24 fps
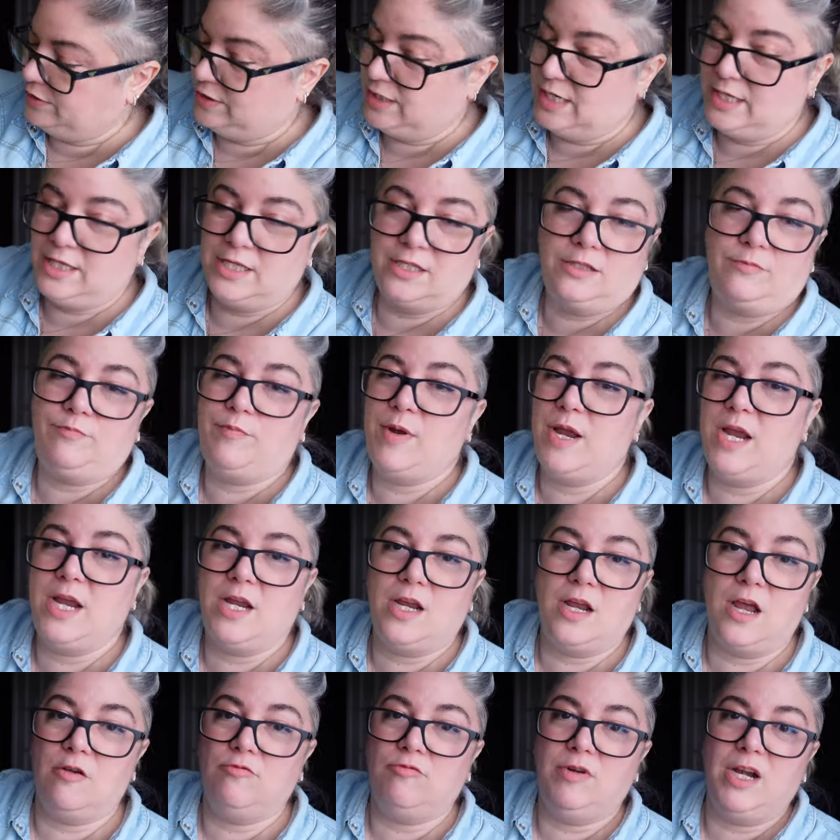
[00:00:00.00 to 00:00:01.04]
see this
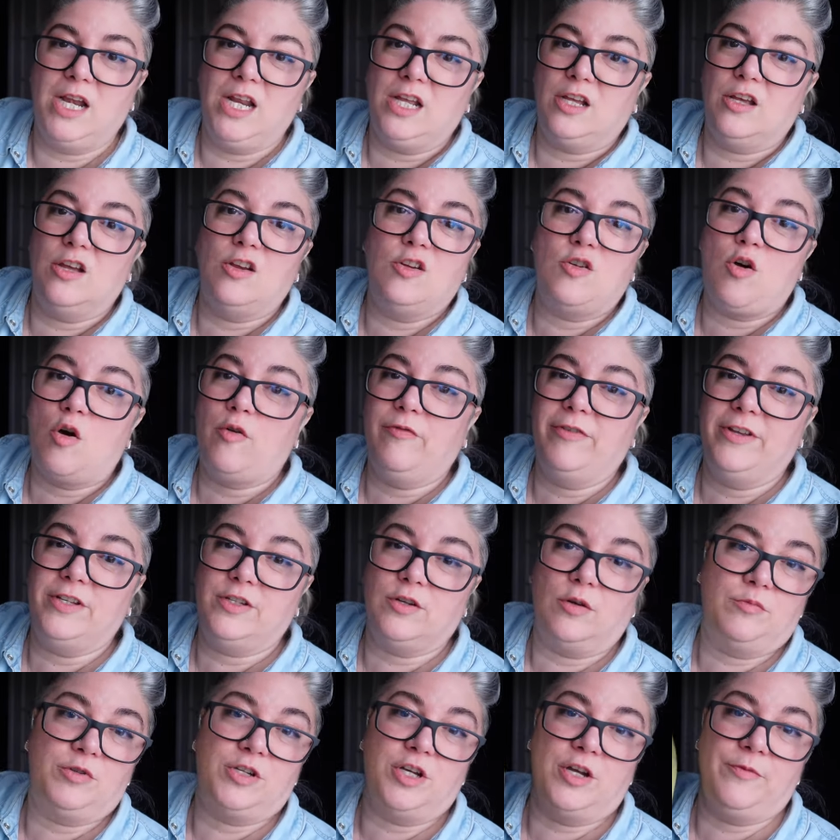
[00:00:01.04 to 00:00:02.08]
being a really good office
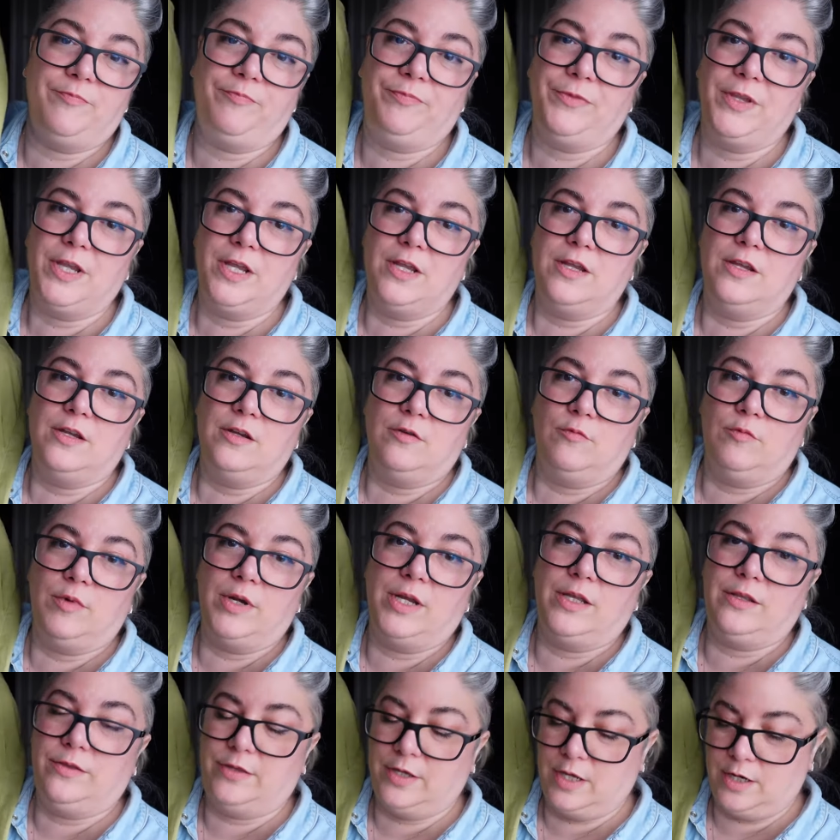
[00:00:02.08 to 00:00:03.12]
option
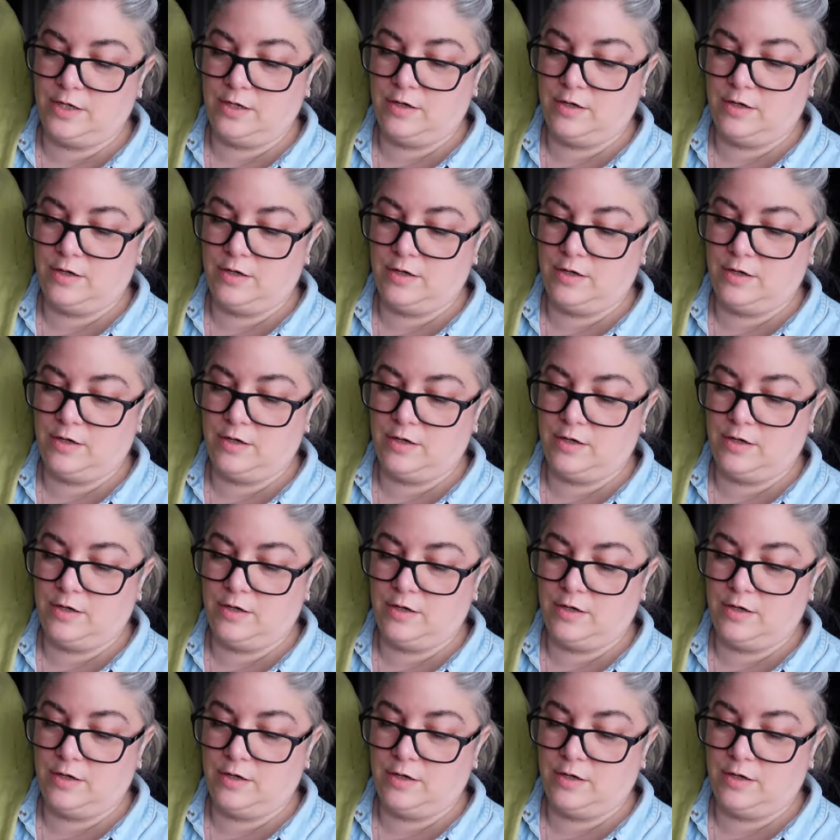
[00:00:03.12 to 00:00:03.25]
with a